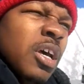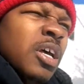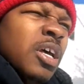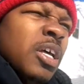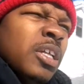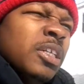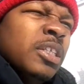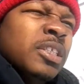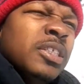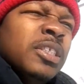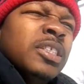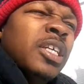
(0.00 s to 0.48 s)

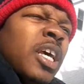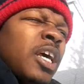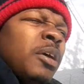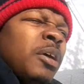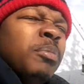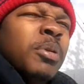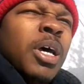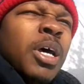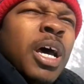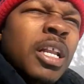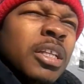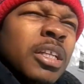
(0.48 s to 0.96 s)
And the same
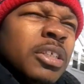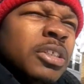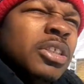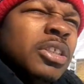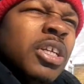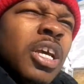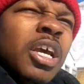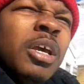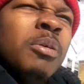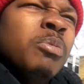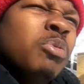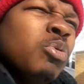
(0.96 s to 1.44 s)
knowledge
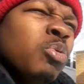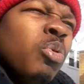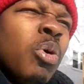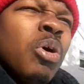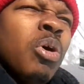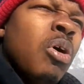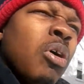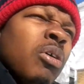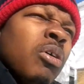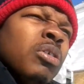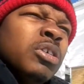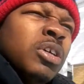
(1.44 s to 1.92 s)
came through
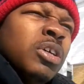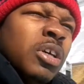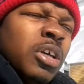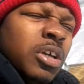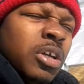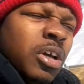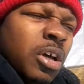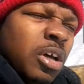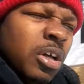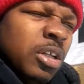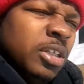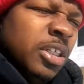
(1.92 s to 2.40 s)
all
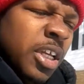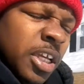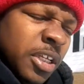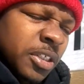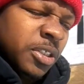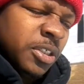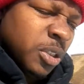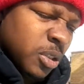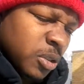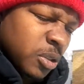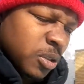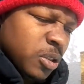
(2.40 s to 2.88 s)
the
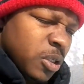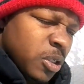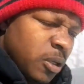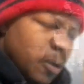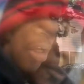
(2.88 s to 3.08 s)
nations.